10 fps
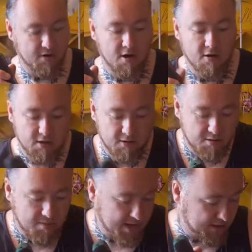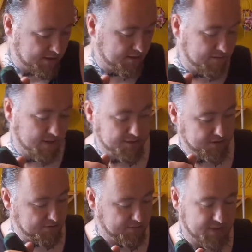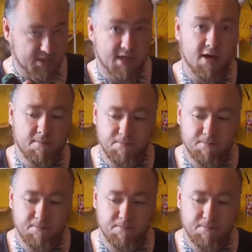hot glue on the back and just stick it on.